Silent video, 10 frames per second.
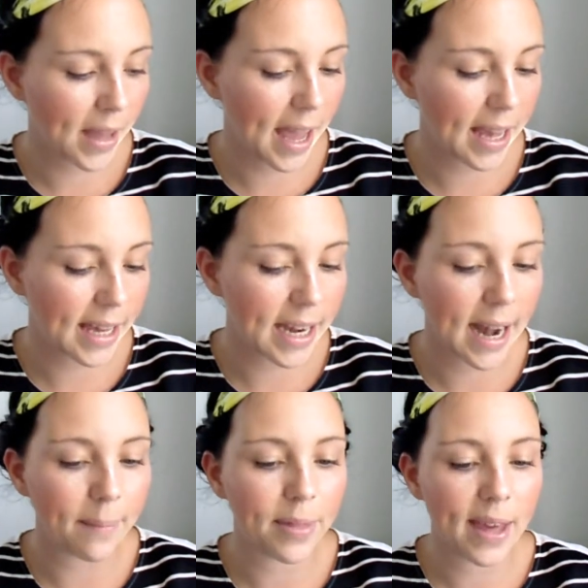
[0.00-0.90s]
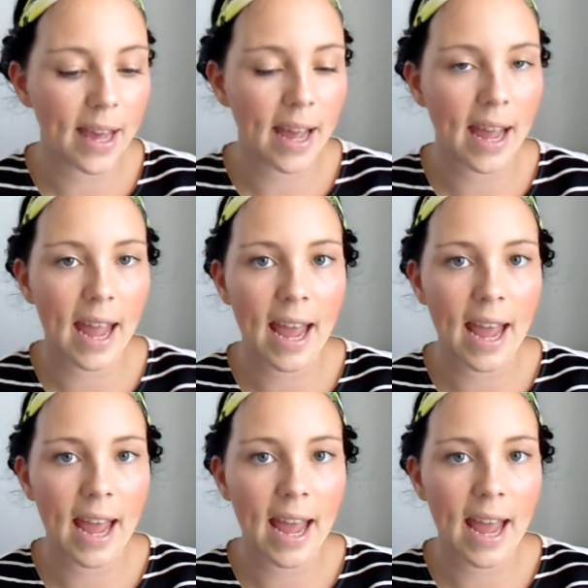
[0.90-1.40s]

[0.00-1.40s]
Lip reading: and get it up there,